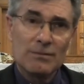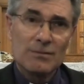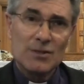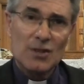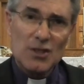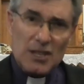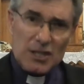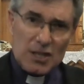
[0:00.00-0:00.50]

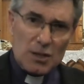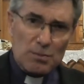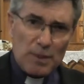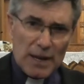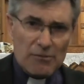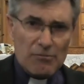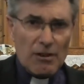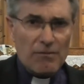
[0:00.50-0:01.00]
So, this has
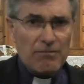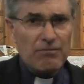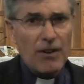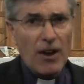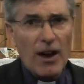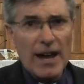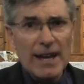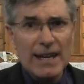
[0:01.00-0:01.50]
been a
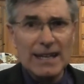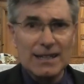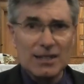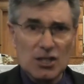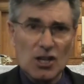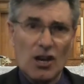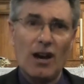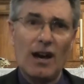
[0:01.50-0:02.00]
refining
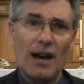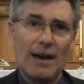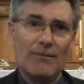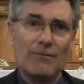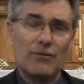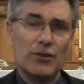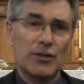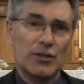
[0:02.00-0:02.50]

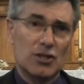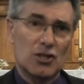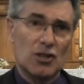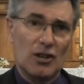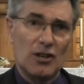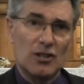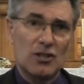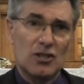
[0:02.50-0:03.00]
time for the
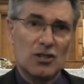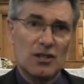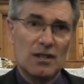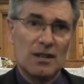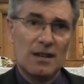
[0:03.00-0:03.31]
church.